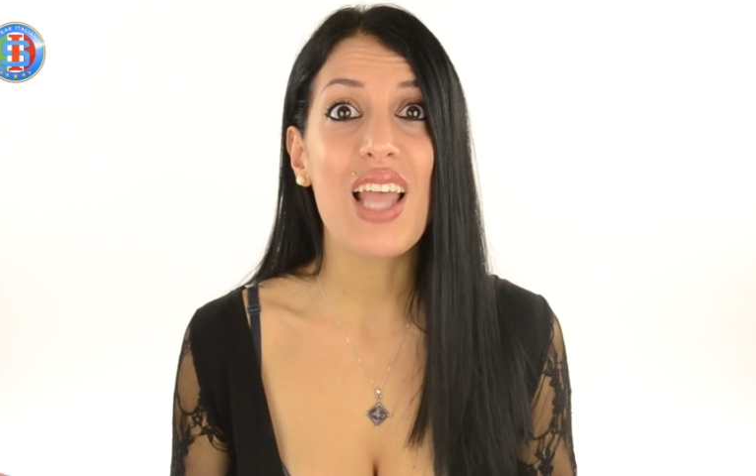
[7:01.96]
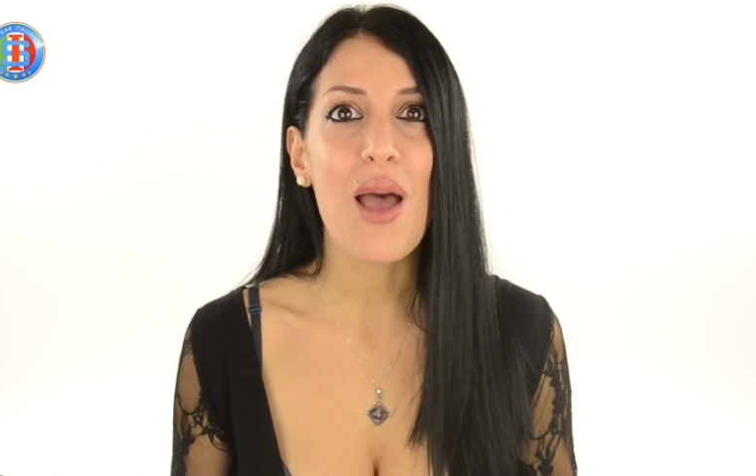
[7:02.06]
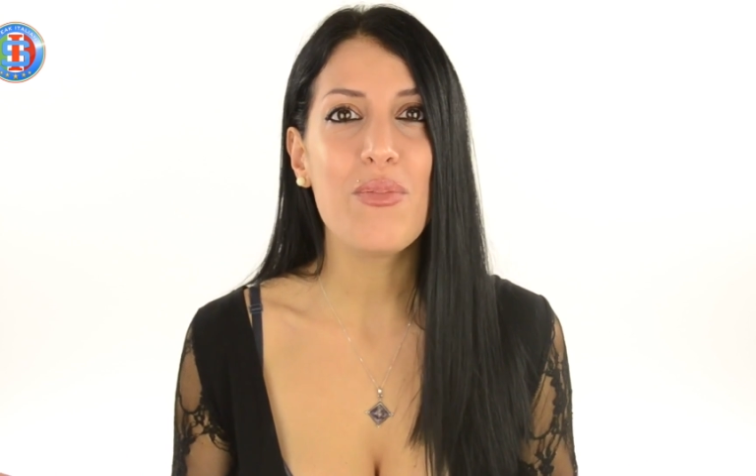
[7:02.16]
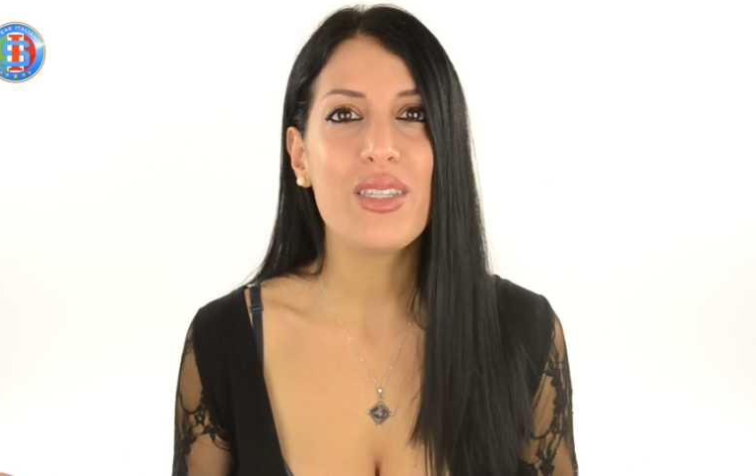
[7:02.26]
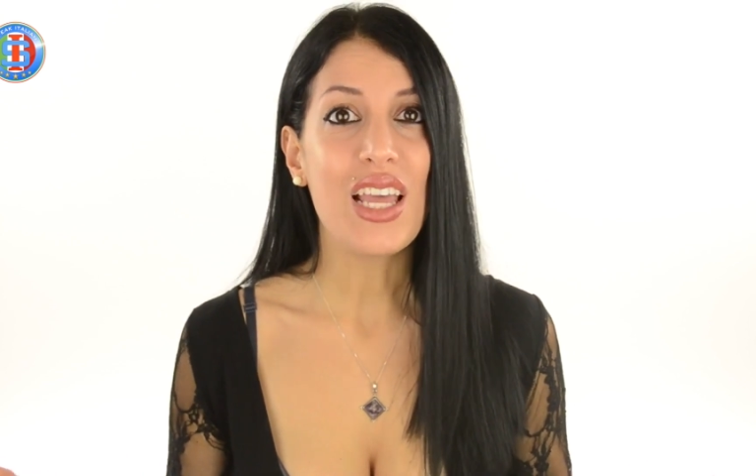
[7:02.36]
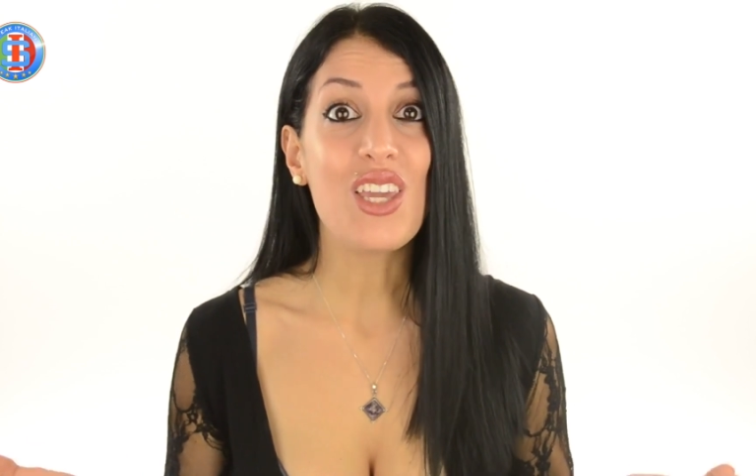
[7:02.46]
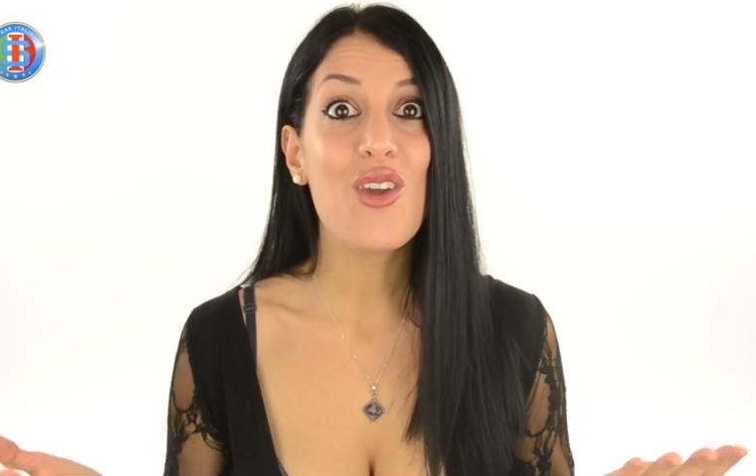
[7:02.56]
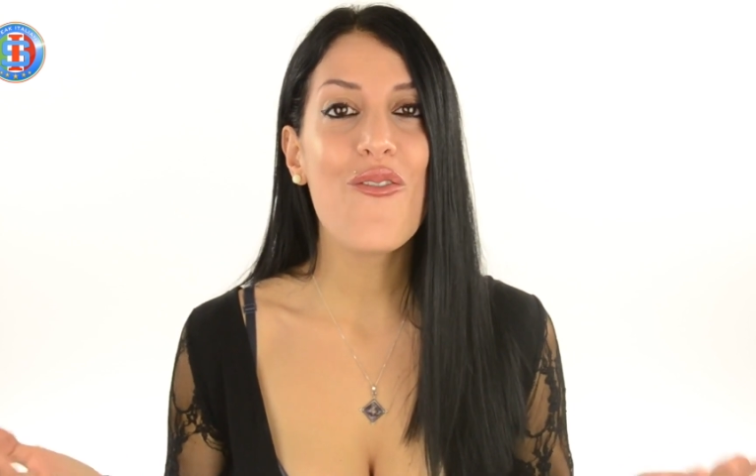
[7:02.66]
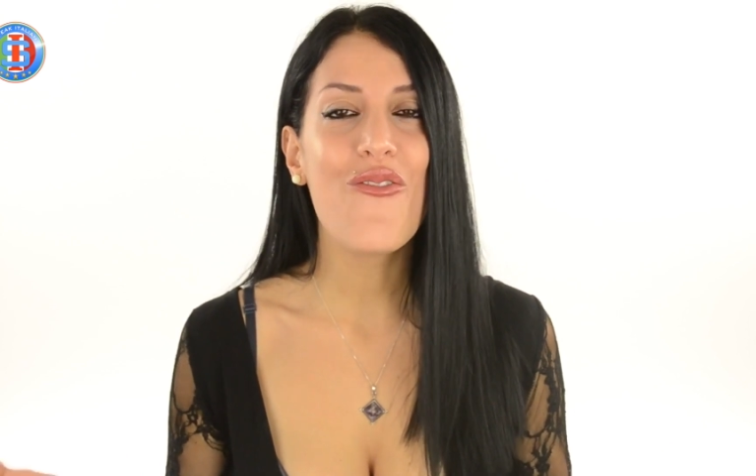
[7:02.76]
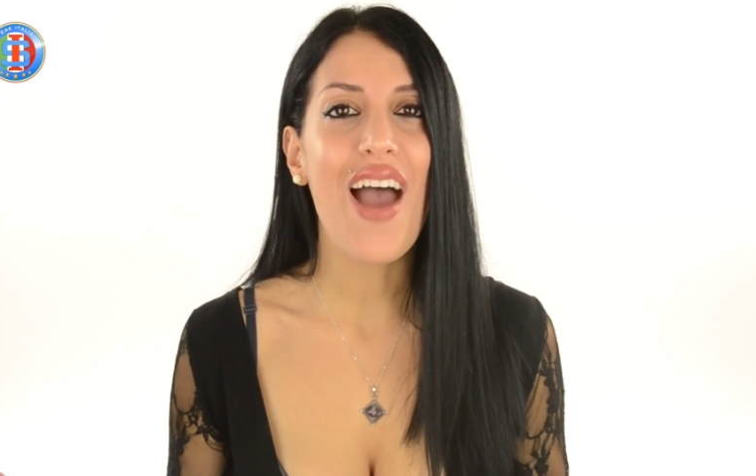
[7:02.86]
steps that
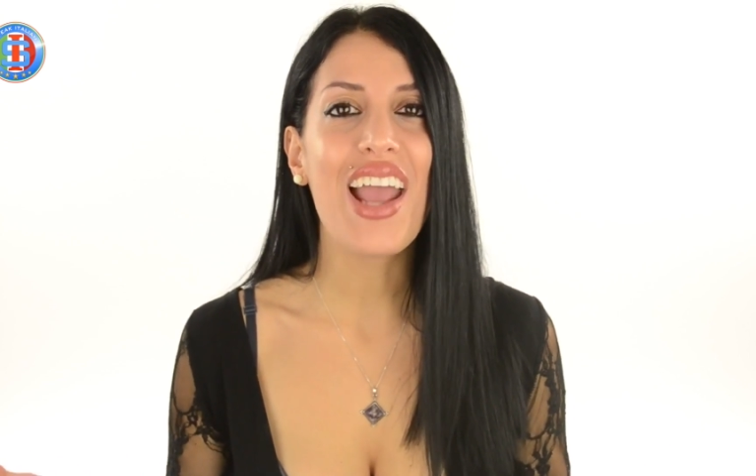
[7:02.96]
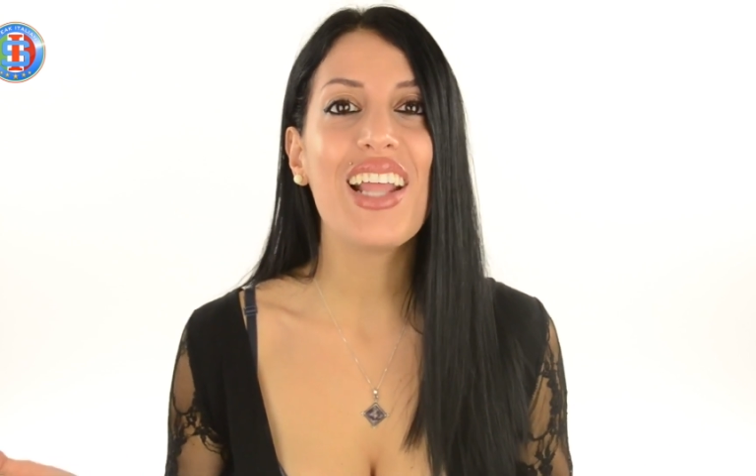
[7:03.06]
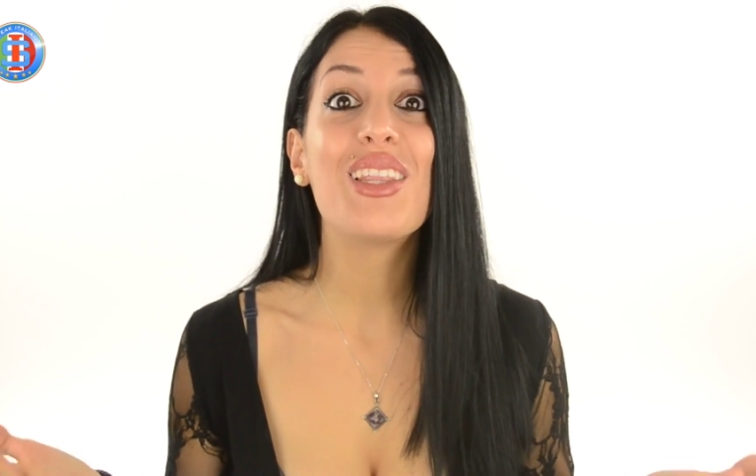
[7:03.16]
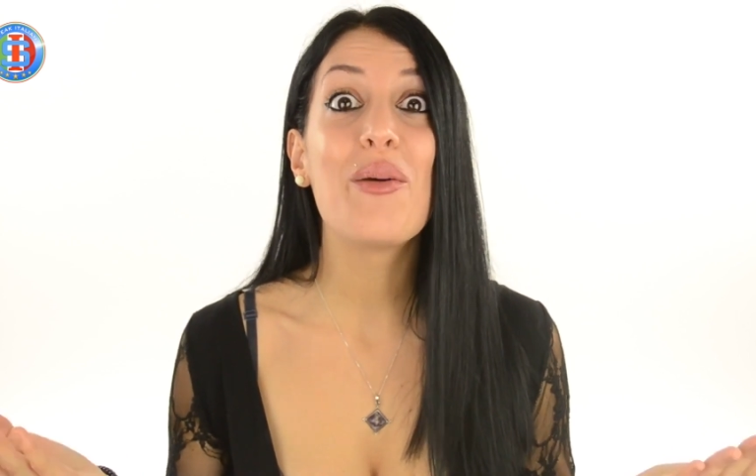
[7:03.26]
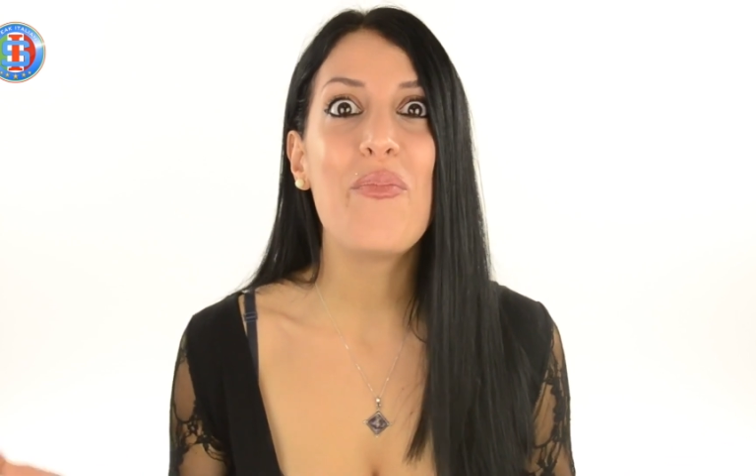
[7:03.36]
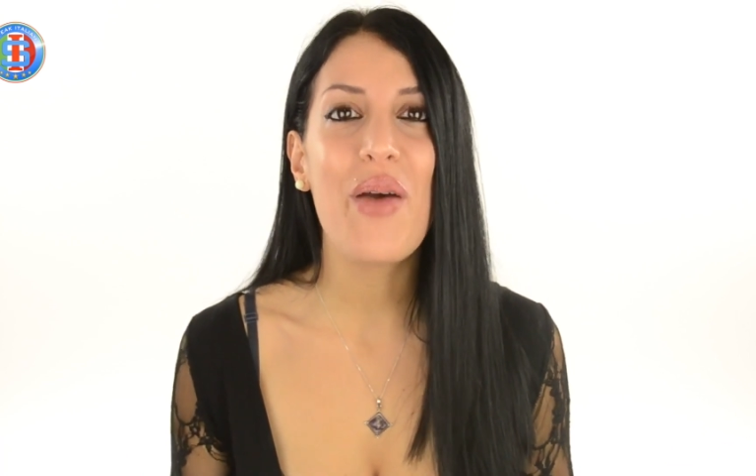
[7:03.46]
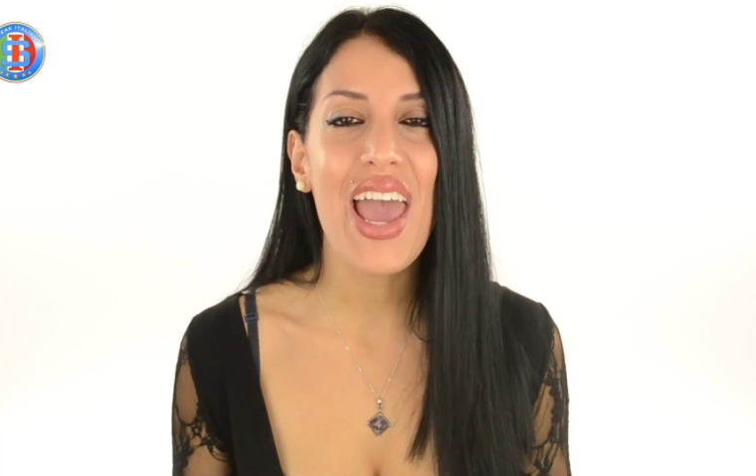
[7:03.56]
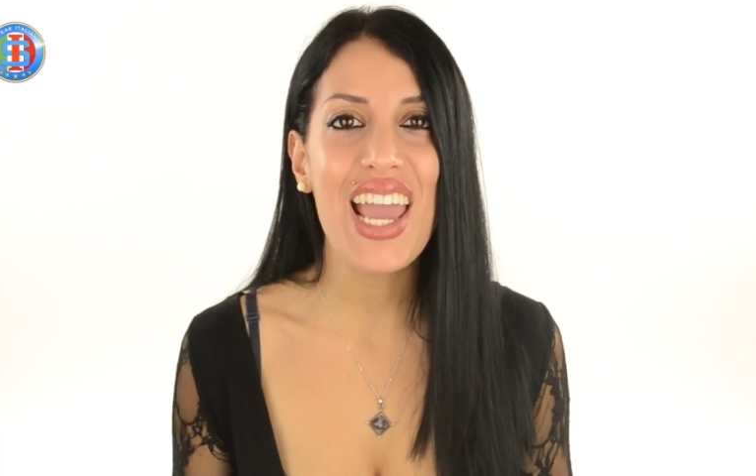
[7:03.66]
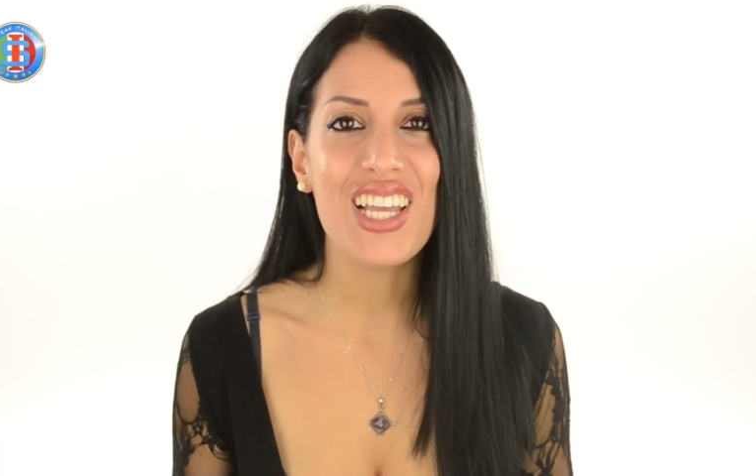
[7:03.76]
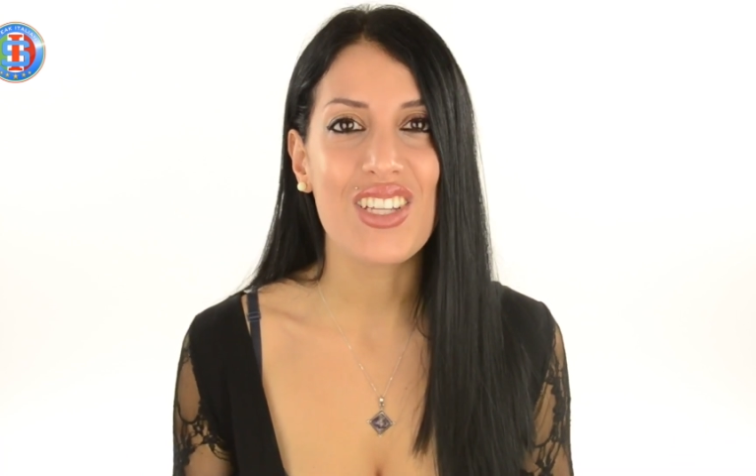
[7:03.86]
you find in the
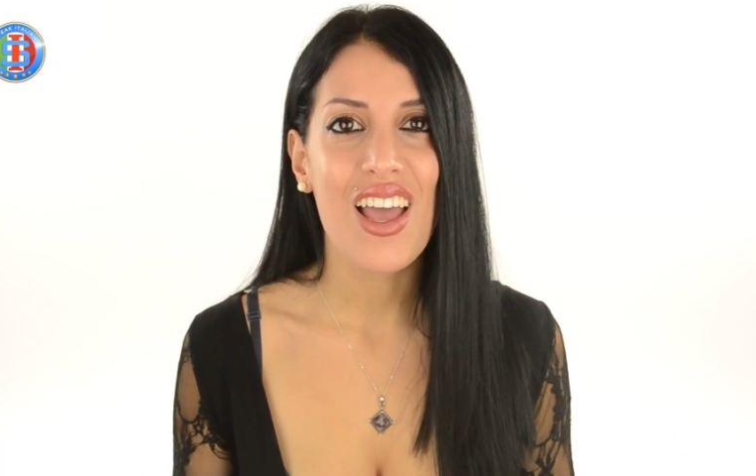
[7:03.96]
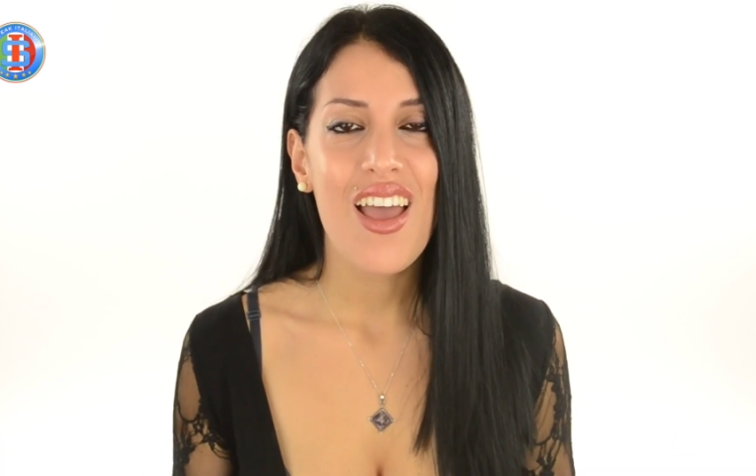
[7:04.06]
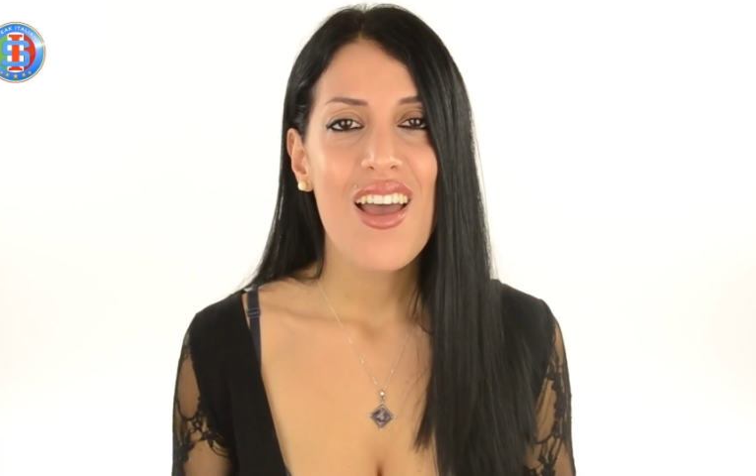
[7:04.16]
page.